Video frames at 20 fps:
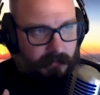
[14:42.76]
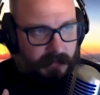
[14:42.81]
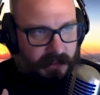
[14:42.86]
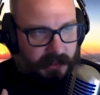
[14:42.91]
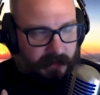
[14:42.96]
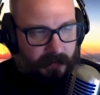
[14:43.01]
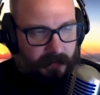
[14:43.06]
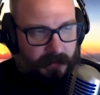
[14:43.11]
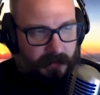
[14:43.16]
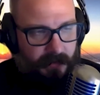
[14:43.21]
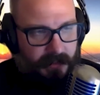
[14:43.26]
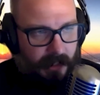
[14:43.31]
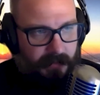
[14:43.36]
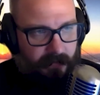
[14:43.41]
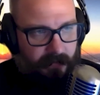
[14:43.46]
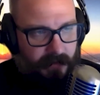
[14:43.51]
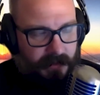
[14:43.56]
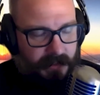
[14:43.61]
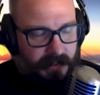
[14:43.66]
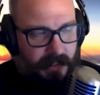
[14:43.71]
different types
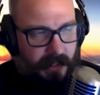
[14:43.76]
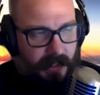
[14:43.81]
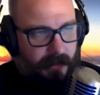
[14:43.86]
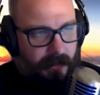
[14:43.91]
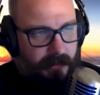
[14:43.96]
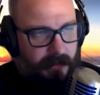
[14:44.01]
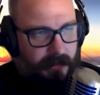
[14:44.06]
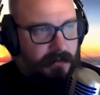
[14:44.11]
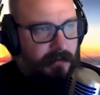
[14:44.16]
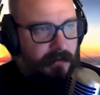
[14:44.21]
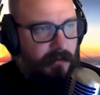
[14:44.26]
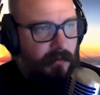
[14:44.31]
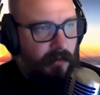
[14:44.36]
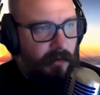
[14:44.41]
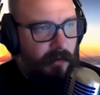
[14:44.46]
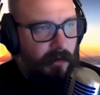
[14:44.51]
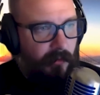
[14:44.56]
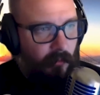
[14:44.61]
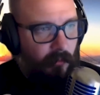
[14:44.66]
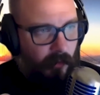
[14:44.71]
of aesthetics
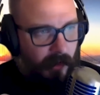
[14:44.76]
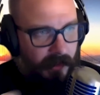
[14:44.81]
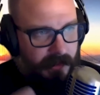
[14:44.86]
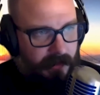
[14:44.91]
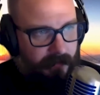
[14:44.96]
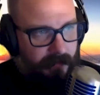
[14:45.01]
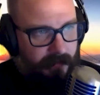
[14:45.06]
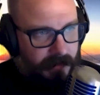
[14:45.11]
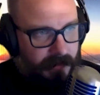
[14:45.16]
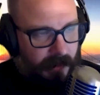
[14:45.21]
or what different